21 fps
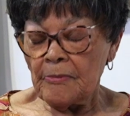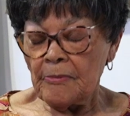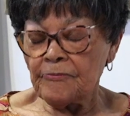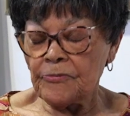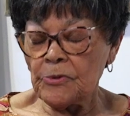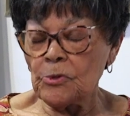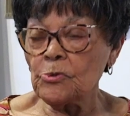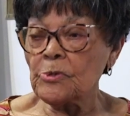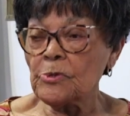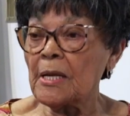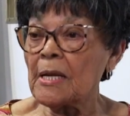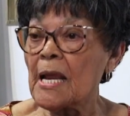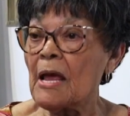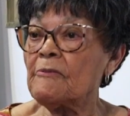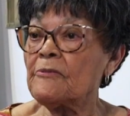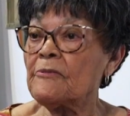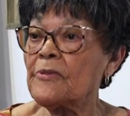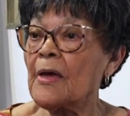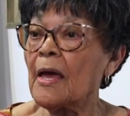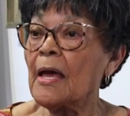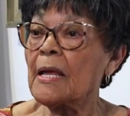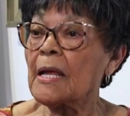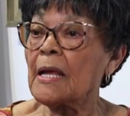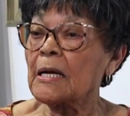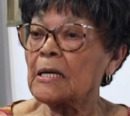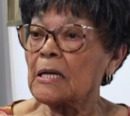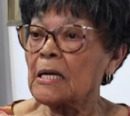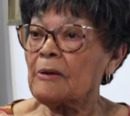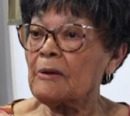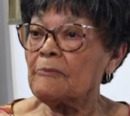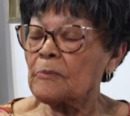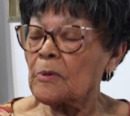food and everything,
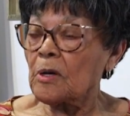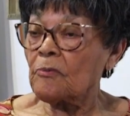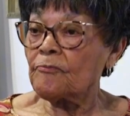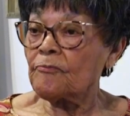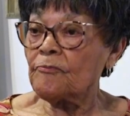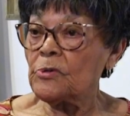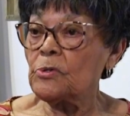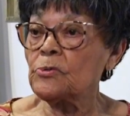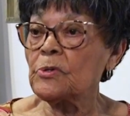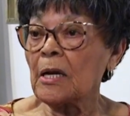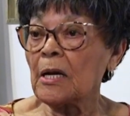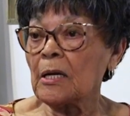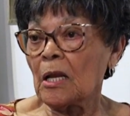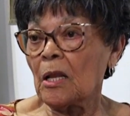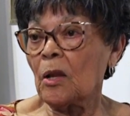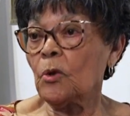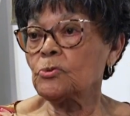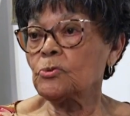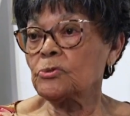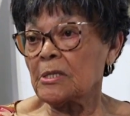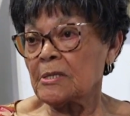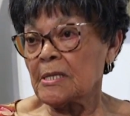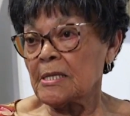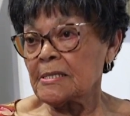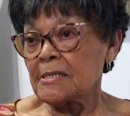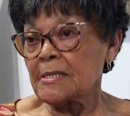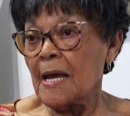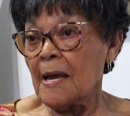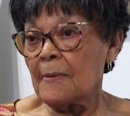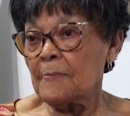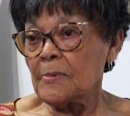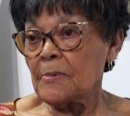and give them food and clothes at the
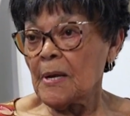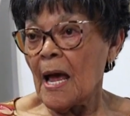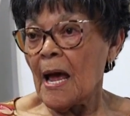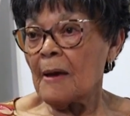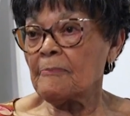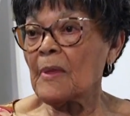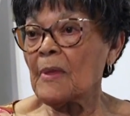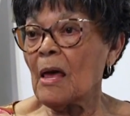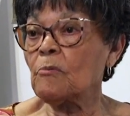same time.